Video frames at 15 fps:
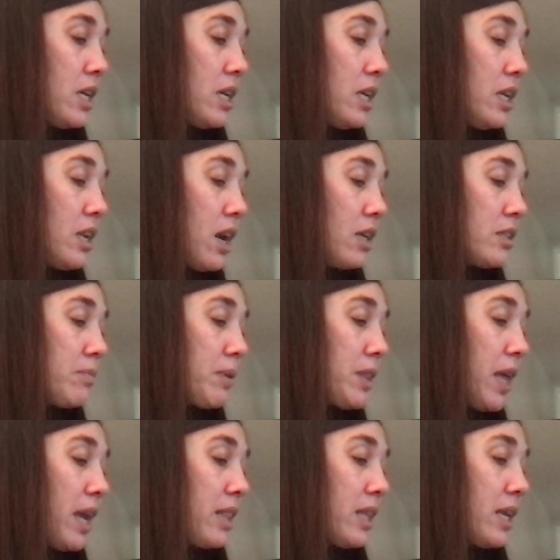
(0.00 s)
He knocked
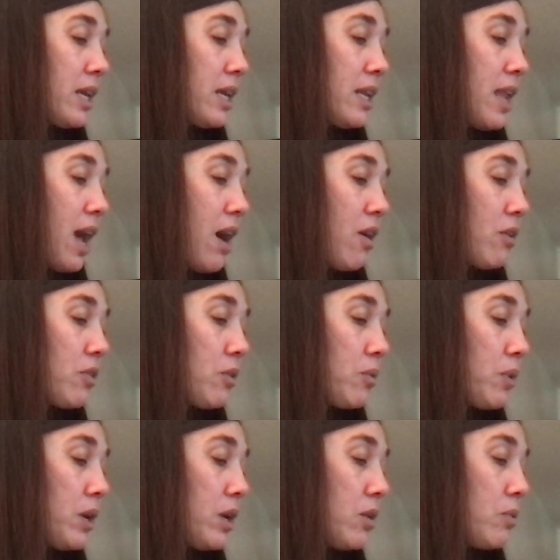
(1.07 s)
politely, and now the
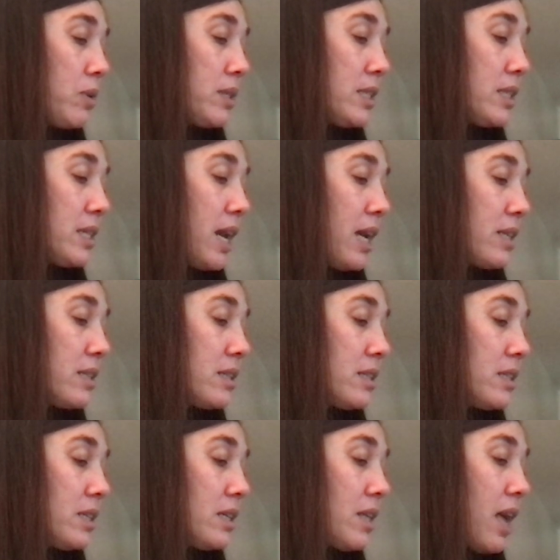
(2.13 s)
wood was as
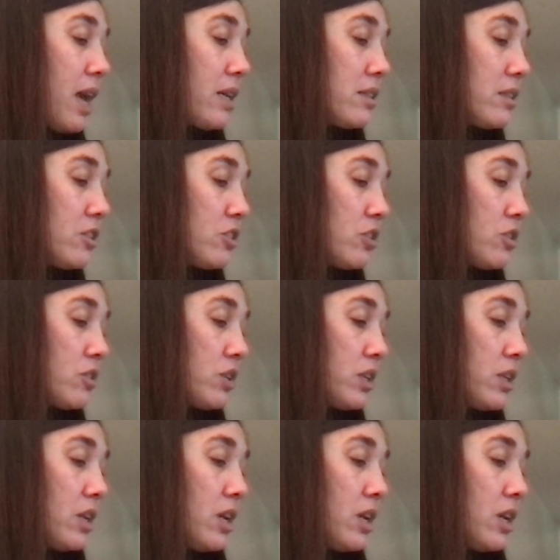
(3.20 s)
still as the children.